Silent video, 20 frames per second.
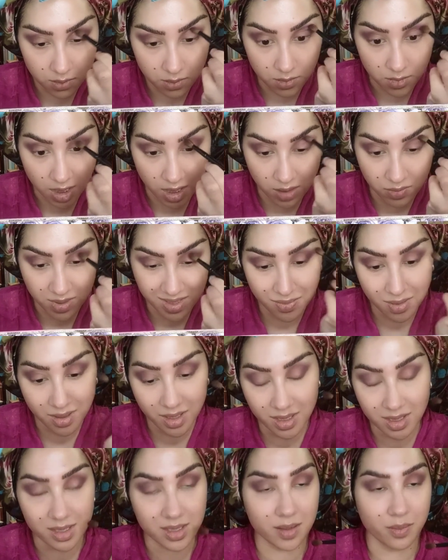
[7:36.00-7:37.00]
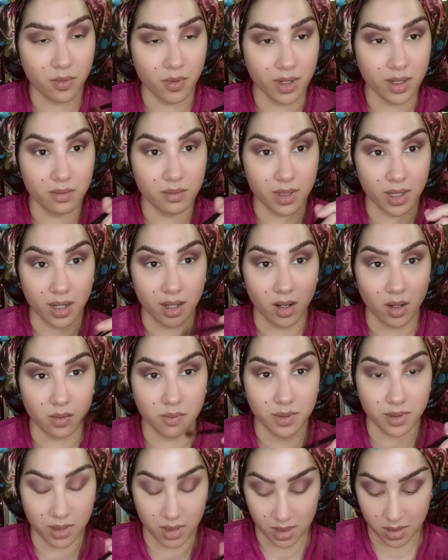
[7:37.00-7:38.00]
I was really disappointed when I opened
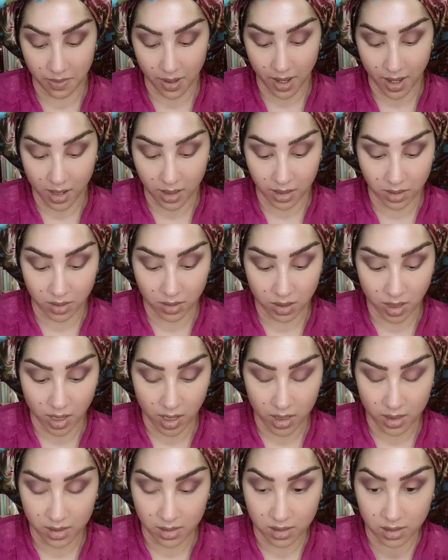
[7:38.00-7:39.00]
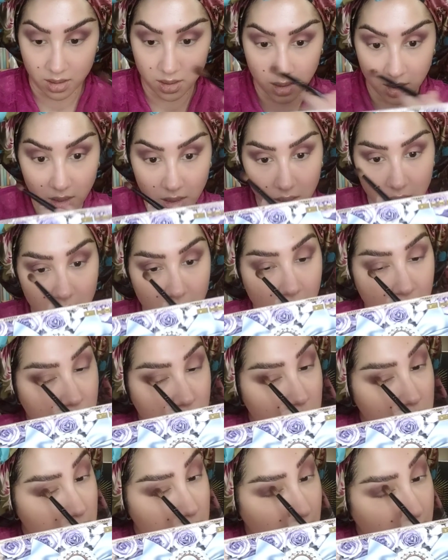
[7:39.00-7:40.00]
this palette, you guys. I just
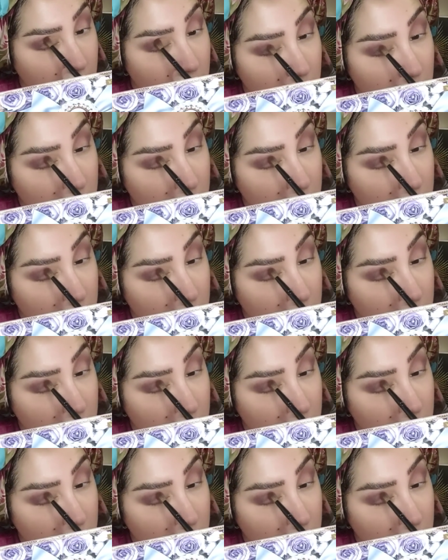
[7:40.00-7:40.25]
thought it looked